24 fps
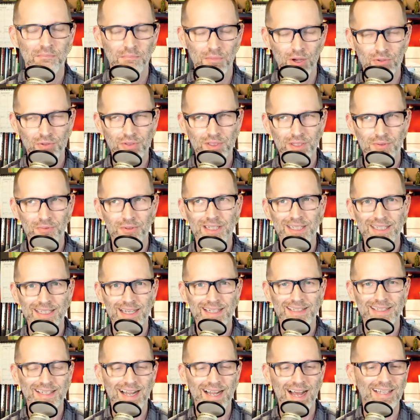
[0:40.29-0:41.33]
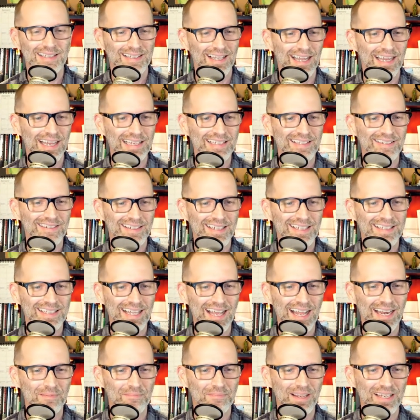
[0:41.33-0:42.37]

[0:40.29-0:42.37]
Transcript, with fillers: Mostly what he does not like. You can get that at